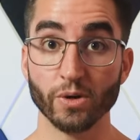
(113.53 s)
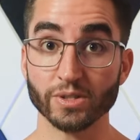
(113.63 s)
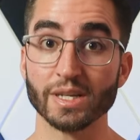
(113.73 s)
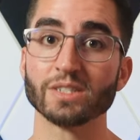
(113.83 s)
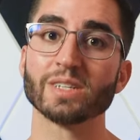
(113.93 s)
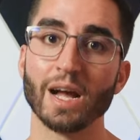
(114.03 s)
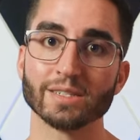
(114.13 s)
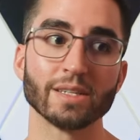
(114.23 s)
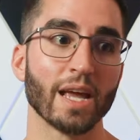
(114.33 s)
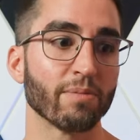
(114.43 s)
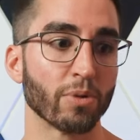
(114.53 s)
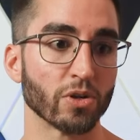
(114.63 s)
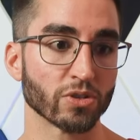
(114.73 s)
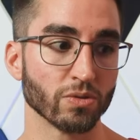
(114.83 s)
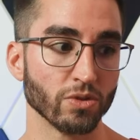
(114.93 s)
things constantly have
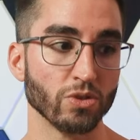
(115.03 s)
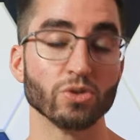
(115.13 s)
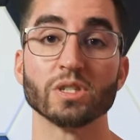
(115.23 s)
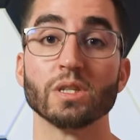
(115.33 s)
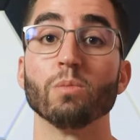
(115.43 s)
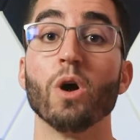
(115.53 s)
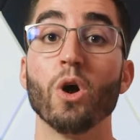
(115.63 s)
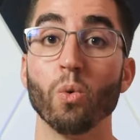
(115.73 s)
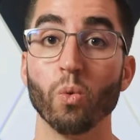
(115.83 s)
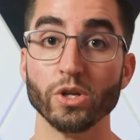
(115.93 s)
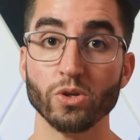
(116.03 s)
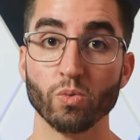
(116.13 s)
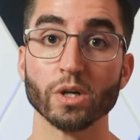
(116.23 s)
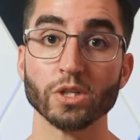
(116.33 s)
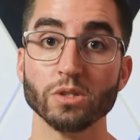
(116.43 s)
personal use in them. What you want
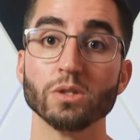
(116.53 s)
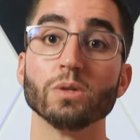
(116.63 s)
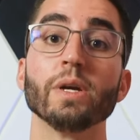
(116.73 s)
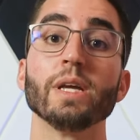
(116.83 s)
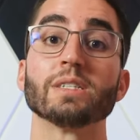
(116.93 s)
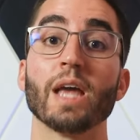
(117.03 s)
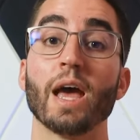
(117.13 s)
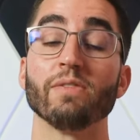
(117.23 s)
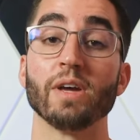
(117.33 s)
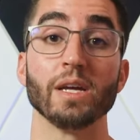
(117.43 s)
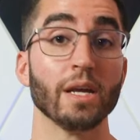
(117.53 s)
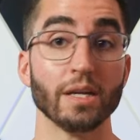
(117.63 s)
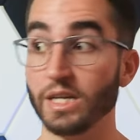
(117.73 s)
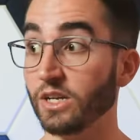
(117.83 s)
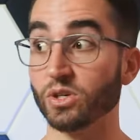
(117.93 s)
to do is have
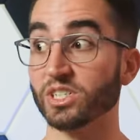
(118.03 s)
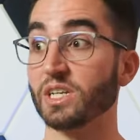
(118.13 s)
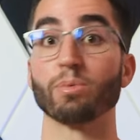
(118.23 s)
either a separate